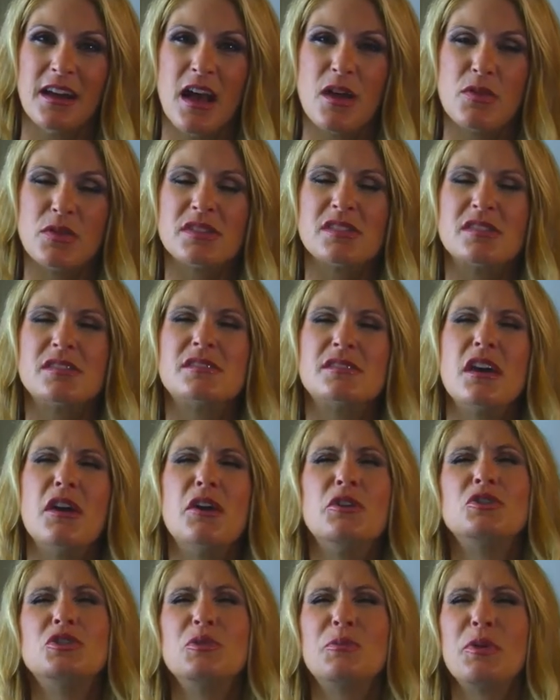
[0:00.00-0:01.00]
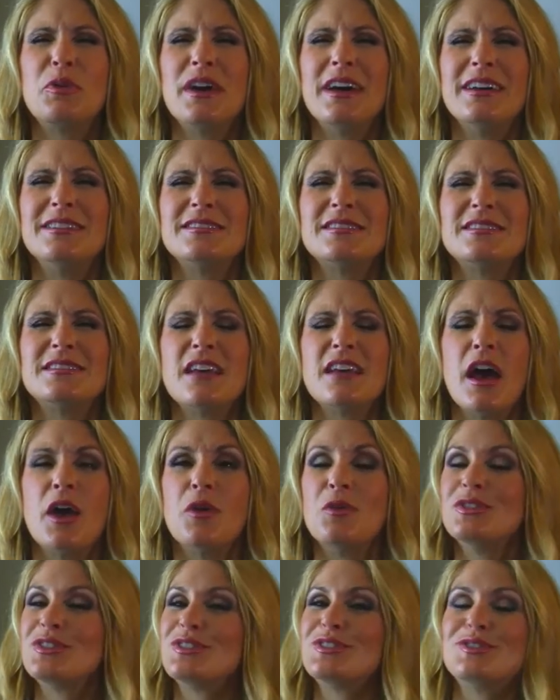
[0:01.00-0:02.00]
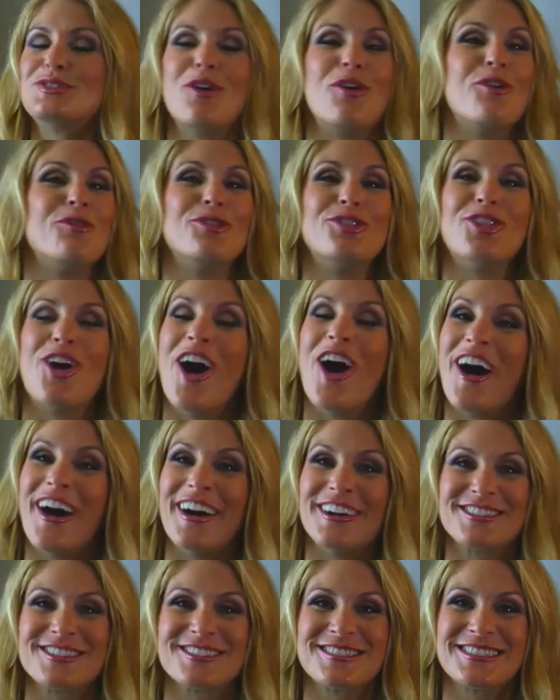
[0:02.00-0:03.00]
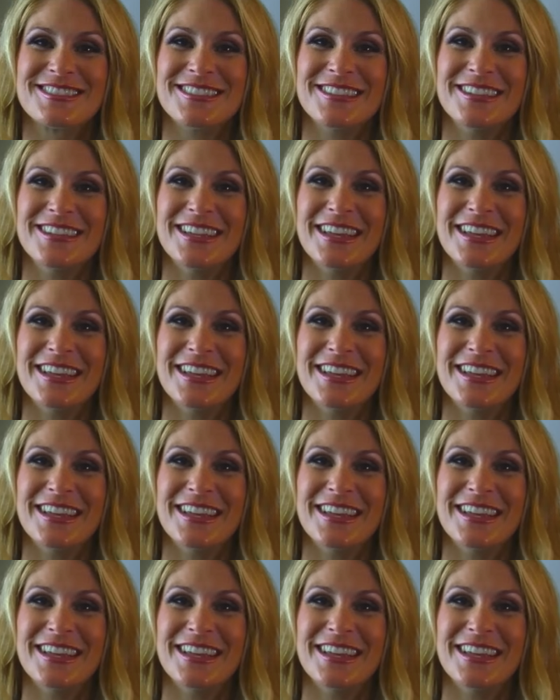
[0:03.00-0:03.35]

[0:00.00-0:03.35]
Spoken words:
I was so depressed. I was so lost.